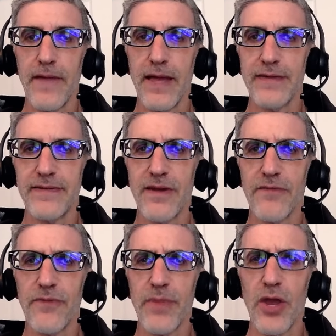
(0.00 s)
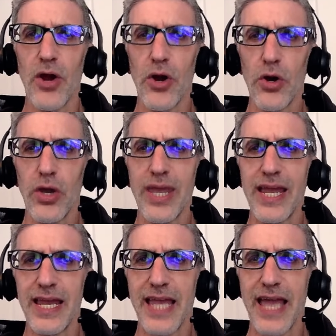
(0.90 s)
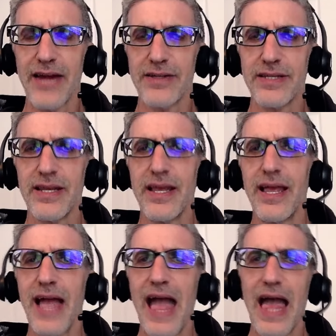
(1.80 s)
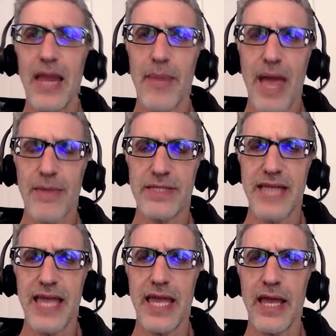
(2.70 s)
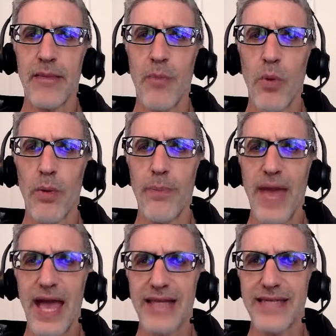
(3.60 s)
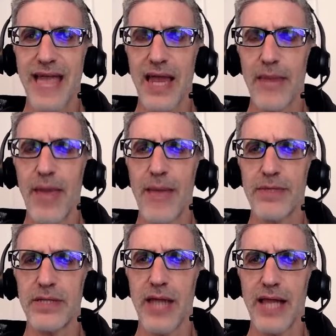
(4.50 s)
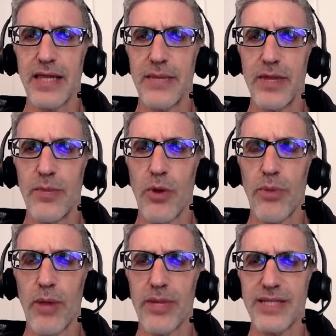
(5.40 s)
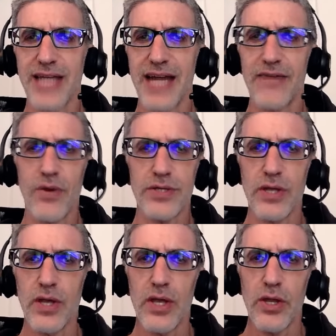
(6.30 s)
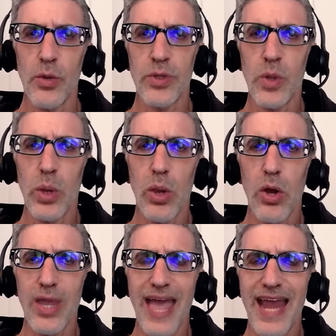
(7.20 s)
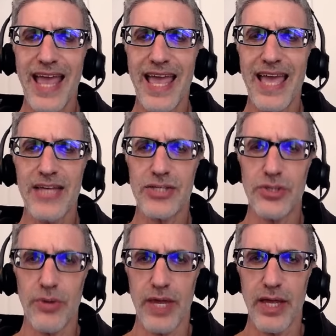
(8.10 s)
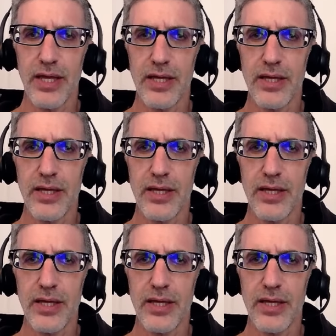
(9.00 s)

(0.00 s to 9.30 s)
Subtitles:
And, you know, from the early indicators, Alabama's taking more bets. Alabama's likely to be the more public side. And, of course, you know, when you look at a history